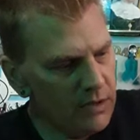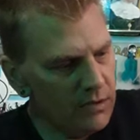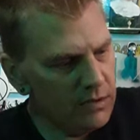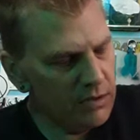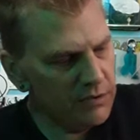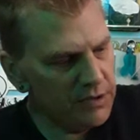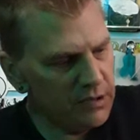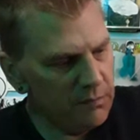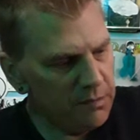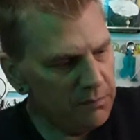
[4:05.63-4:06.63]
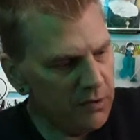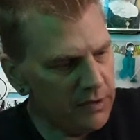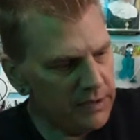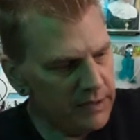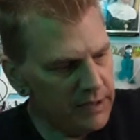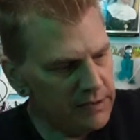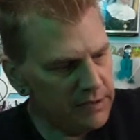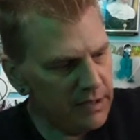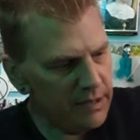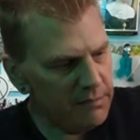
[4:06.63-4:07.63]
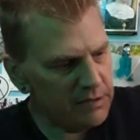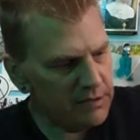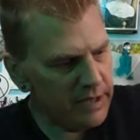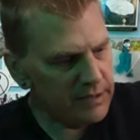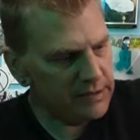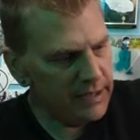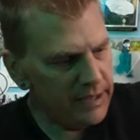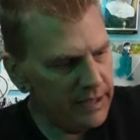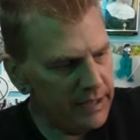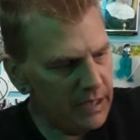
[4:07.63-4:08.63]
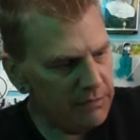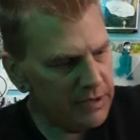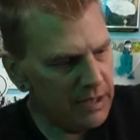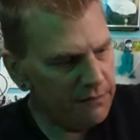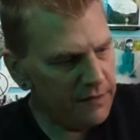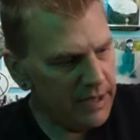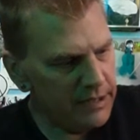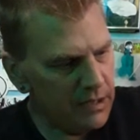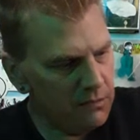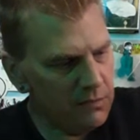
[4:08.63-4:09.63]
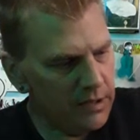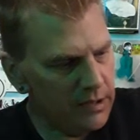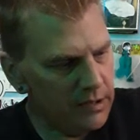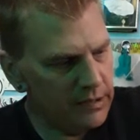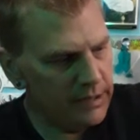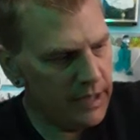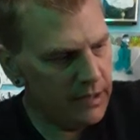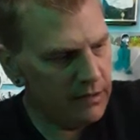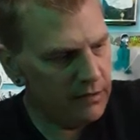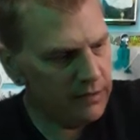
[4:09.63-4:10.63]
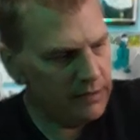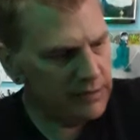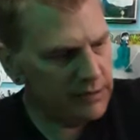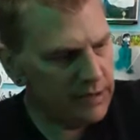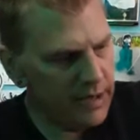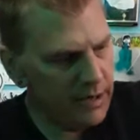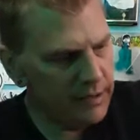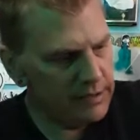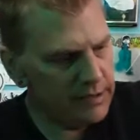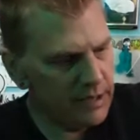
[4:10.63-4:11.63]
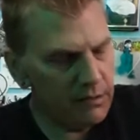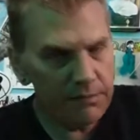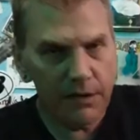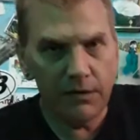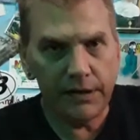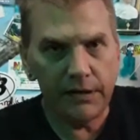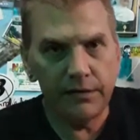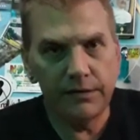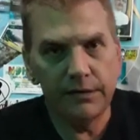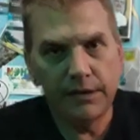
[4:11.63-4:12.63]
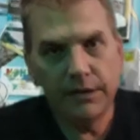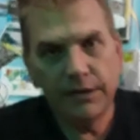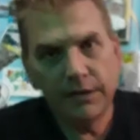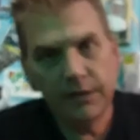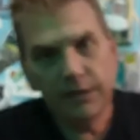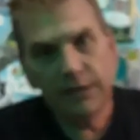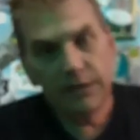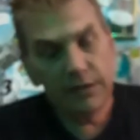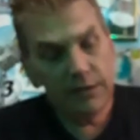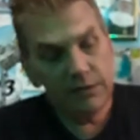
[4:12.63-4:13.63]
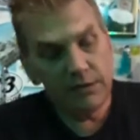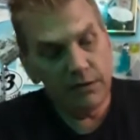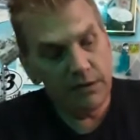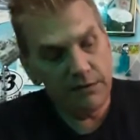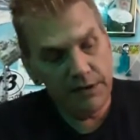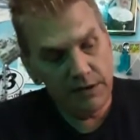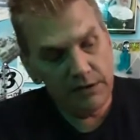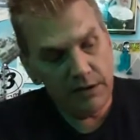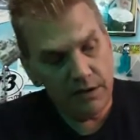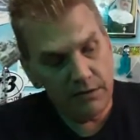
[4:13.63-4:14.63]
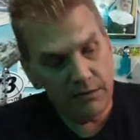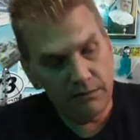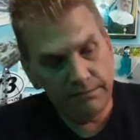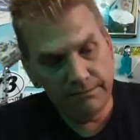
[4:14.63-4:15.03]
There was a couple broken things in there I missed last night, and I'm trying to find out where in hell is the areas that are broken. So everything is all.